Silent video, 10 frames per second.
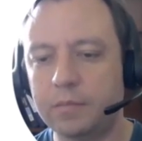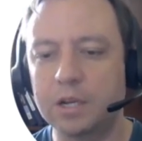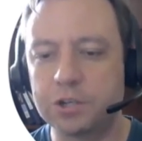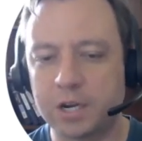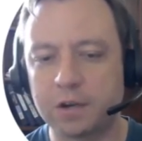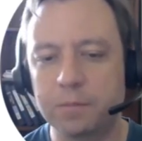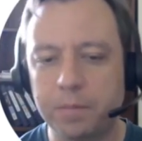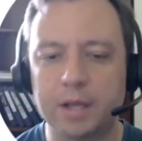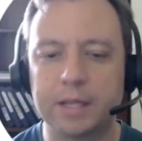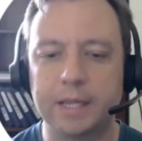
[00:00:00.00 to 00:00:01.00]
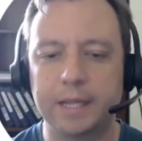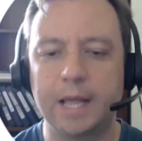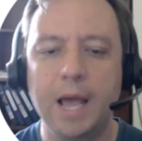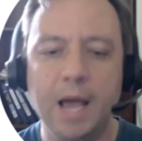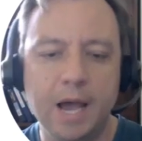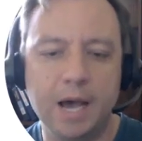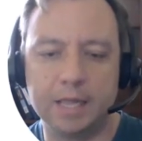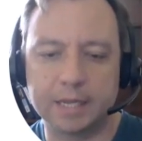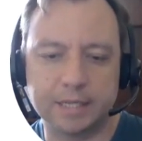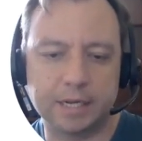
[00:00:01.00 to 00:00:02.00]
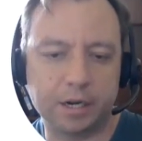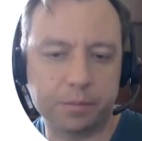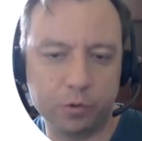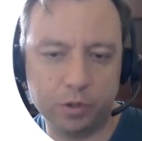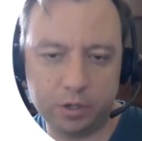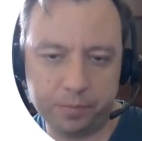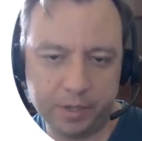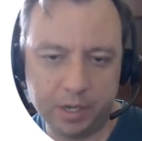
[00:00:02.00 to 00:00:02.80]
Shagan Pan and Alexander Eichmuller.